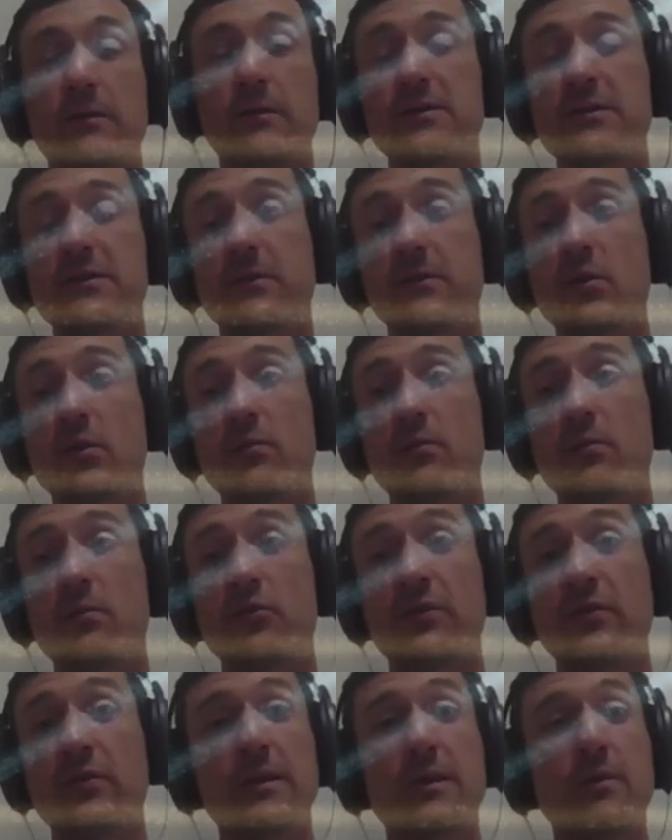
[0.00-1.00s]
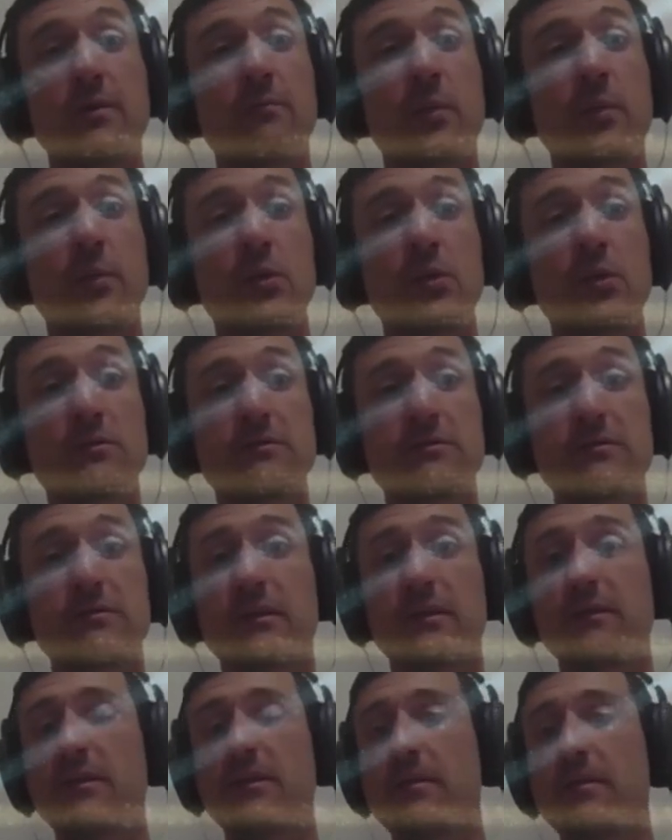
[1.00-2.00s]
first of all, providing them a bonus
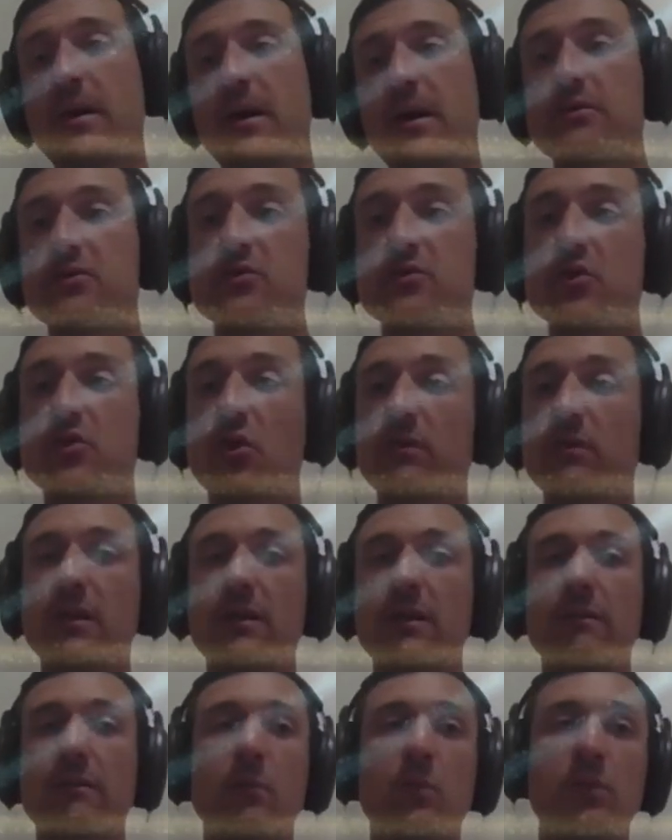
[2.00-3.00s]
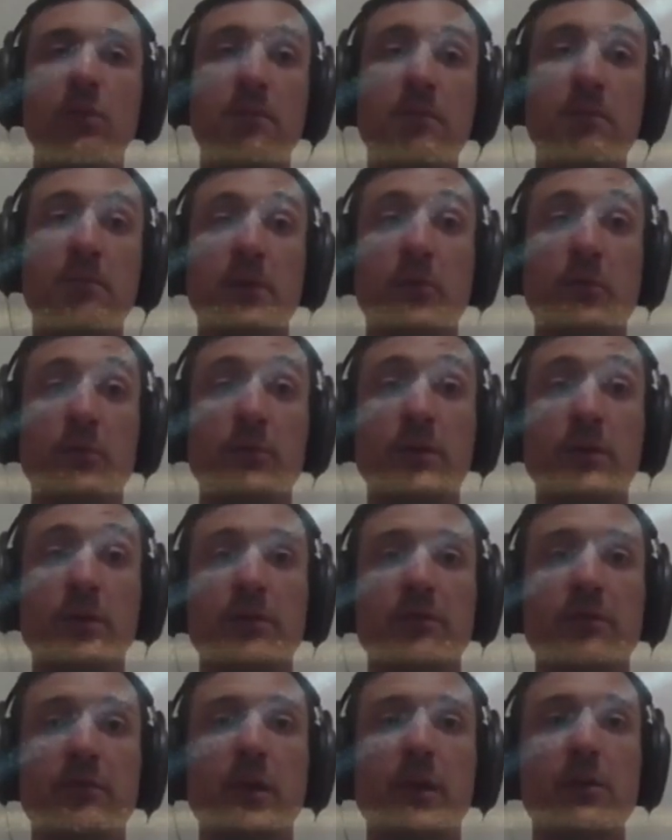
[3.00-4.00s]
if they manage to solve a level with the minimum
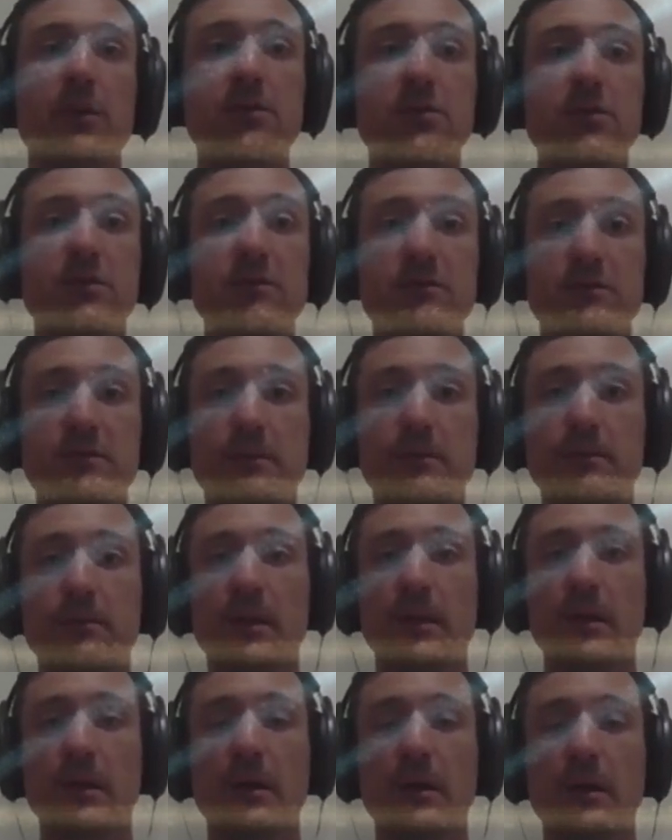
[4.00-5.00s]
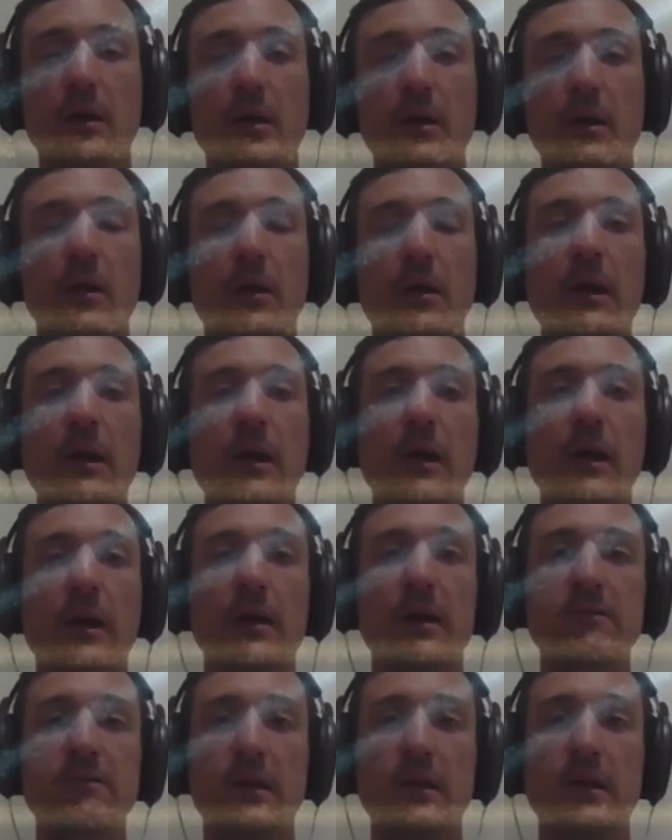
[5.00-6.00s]
number of blockages,
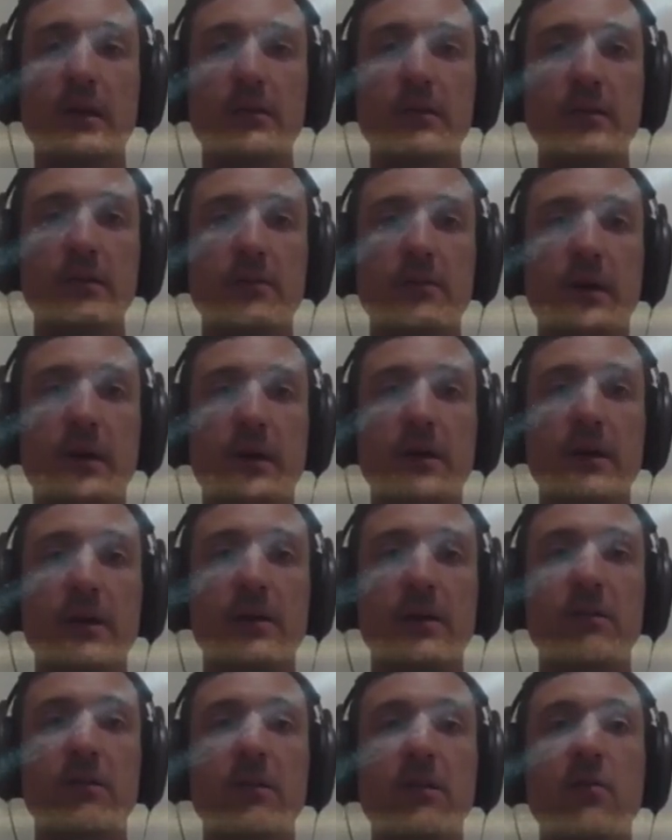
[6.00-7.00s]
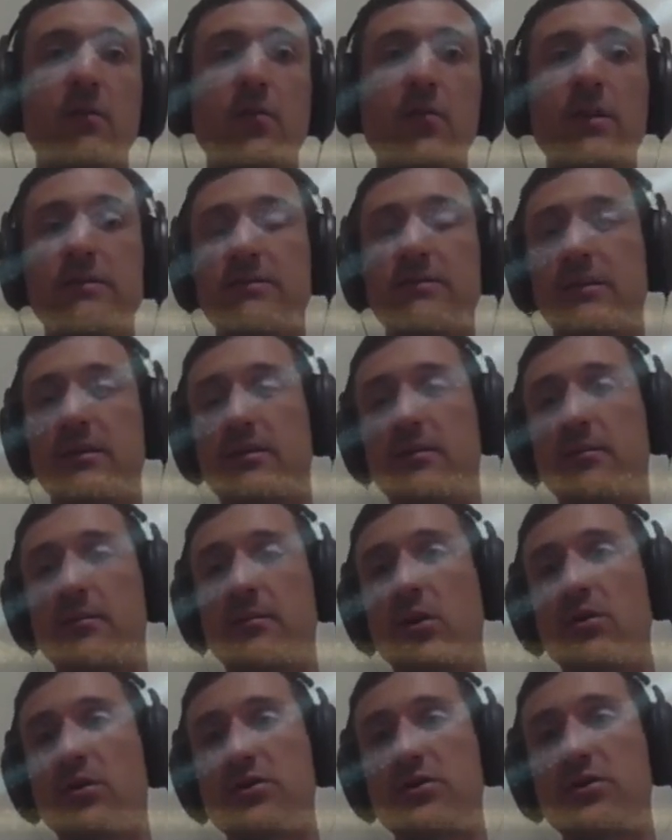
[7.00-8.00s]
and secondly, by decreasing their
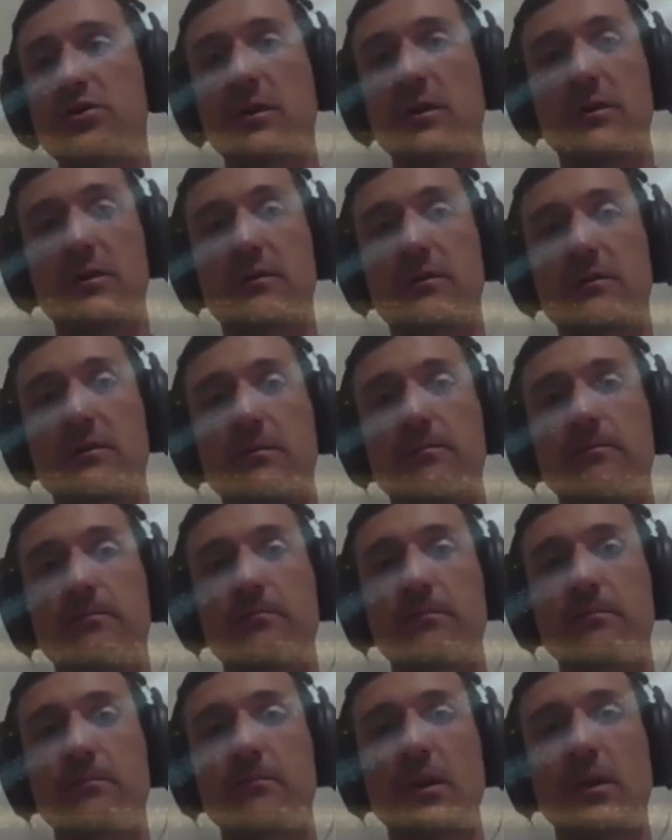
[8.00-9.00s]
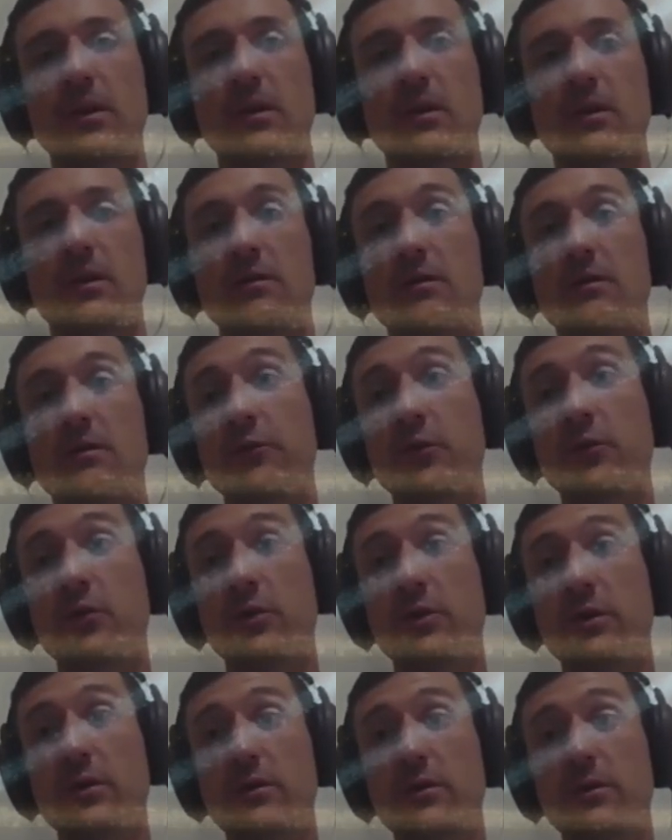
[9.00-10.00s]
blockage limit. The
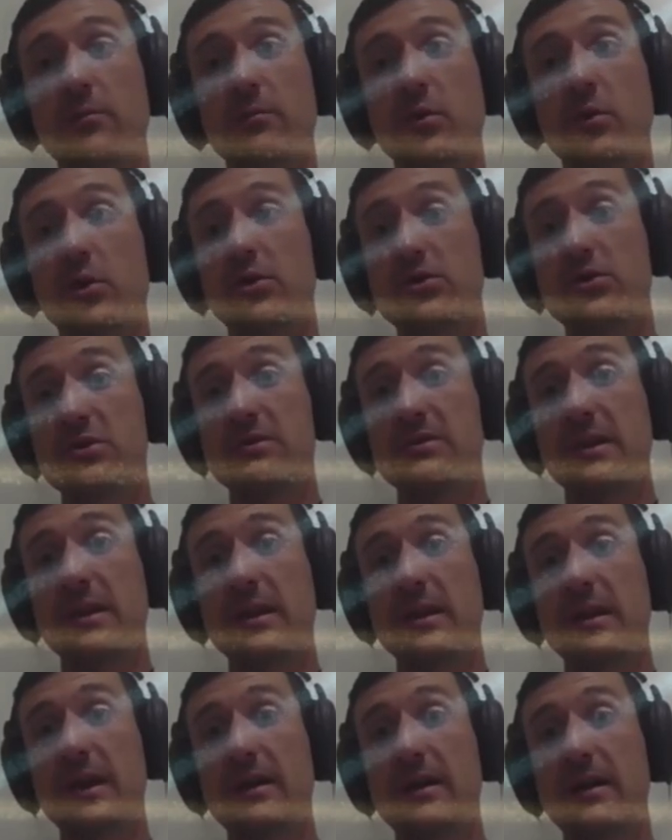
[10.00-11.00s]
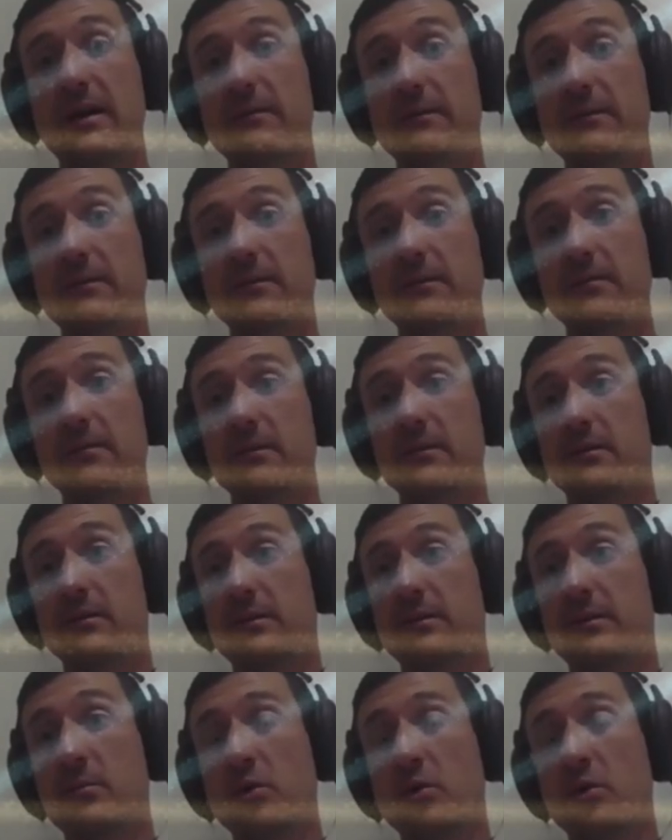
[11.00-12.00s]
fewer blockages they have,
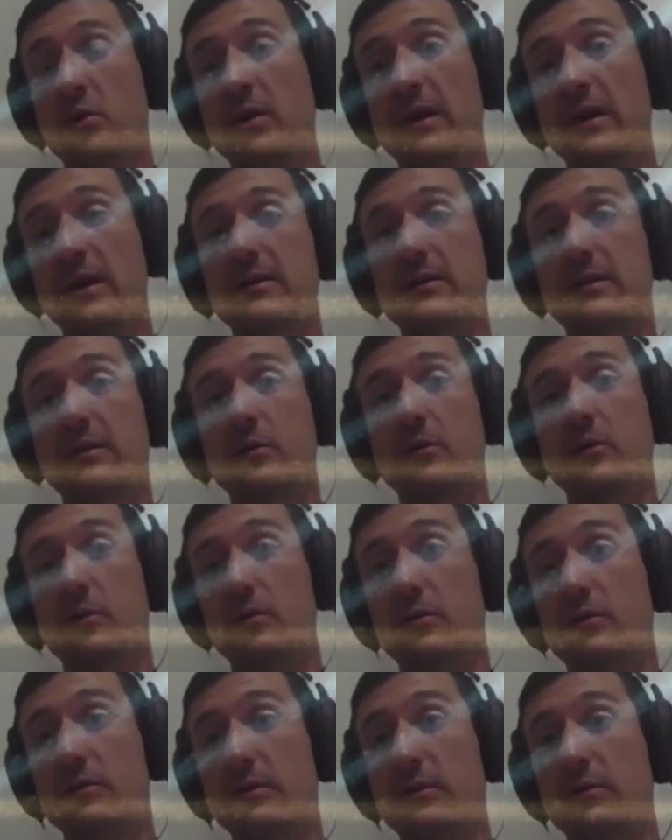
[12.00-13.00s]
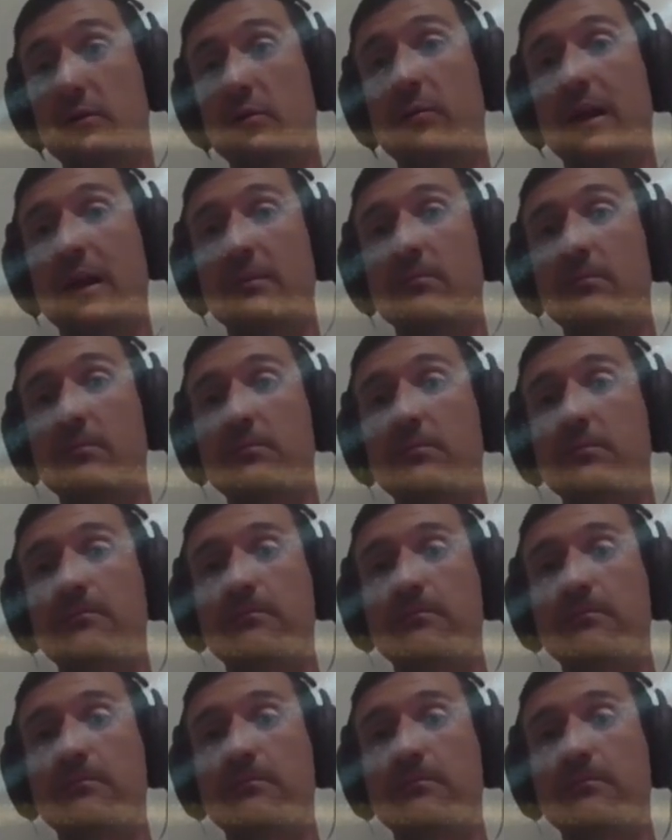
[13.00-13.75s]
the more likely they will plan.